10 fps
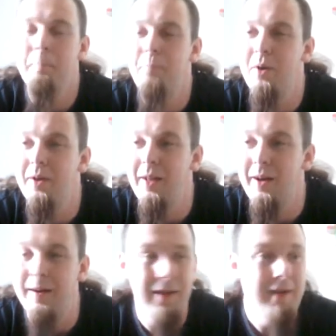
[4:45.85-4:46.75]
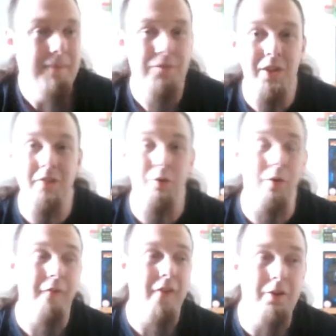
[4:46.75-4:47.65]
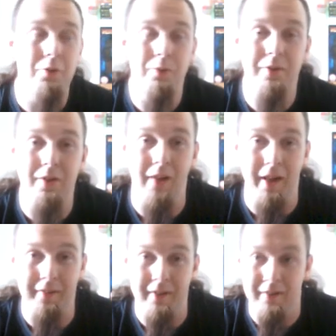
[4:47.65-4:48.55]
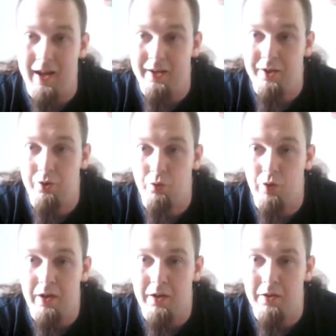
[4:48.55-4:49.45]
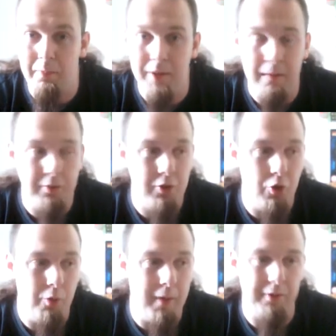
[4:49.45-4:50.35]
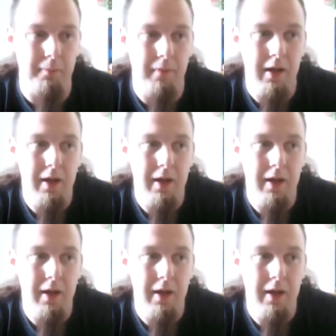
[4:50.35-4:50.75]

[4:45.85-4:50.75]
But these are referred to as classics, and it's great to be able to come at them